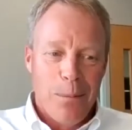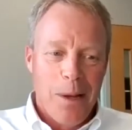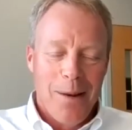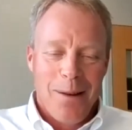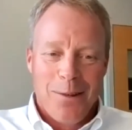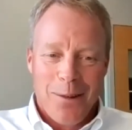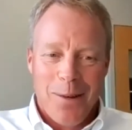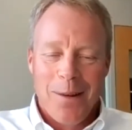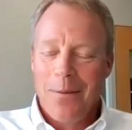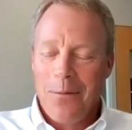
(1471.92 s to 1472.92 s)
to manage
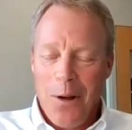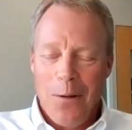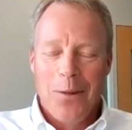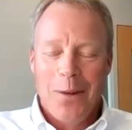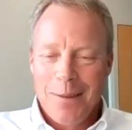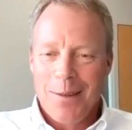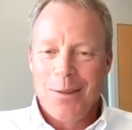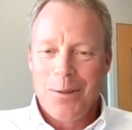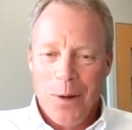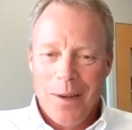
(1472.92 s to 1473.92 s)
an evolving
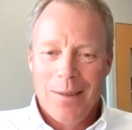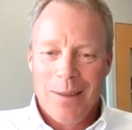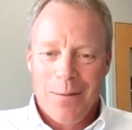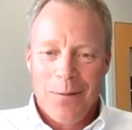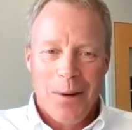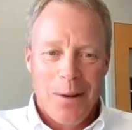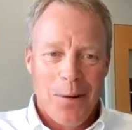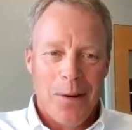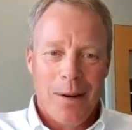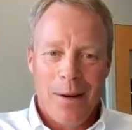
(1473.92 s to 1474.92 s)
situation very,
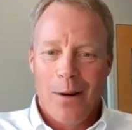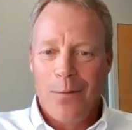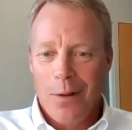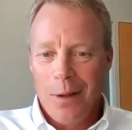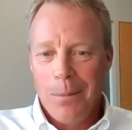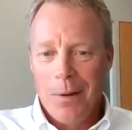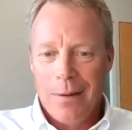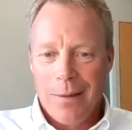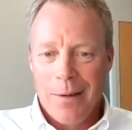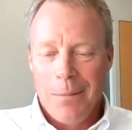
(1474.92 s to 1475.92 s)
very carefully.
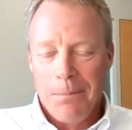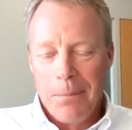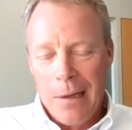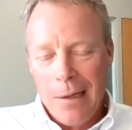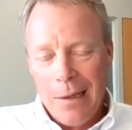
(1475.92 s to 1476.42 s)
But